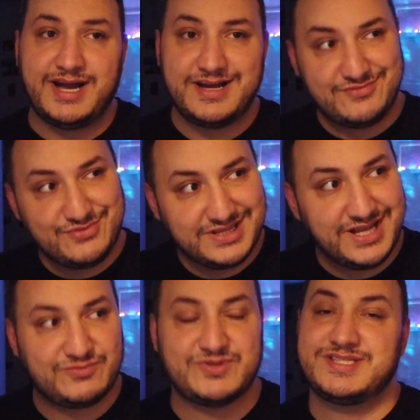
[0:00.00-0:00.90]
I would
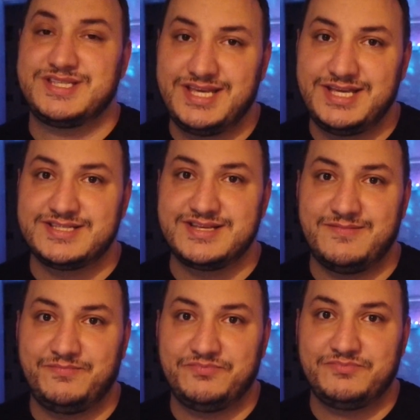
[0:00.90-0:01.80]
love to see
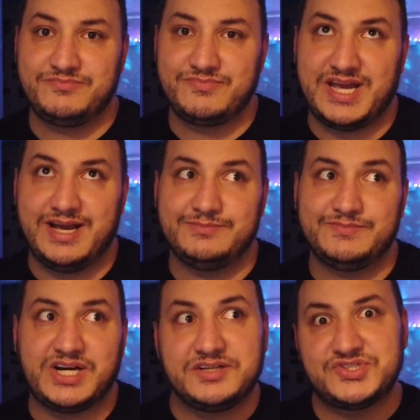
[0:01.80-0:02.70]
some
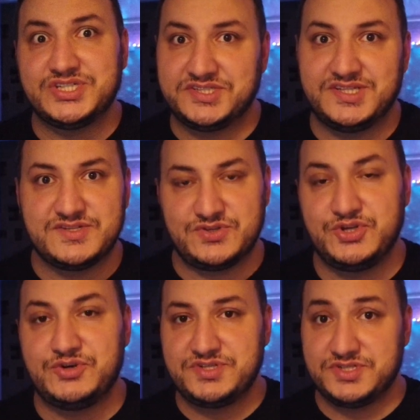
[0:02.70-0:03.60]
cultural things on
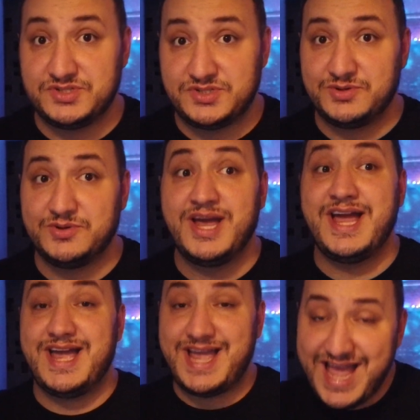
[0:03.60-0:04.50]
Eurovision too.
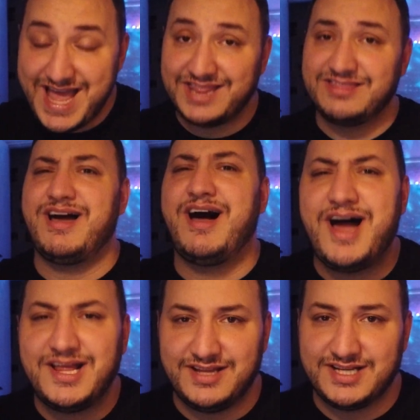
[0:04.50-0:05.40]
And
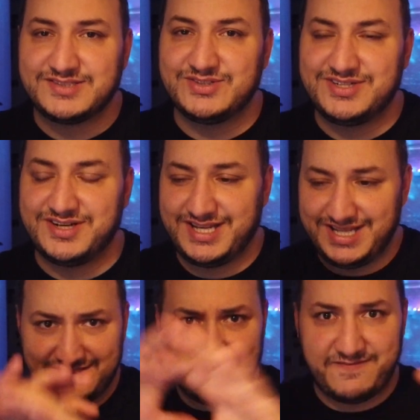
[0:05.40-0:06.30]
I like the
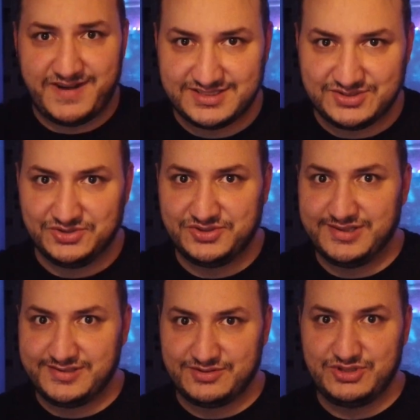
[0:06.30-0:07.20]
gradient effect on
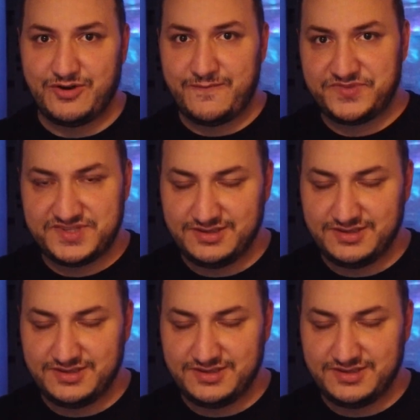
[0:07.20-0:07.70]
the, you know,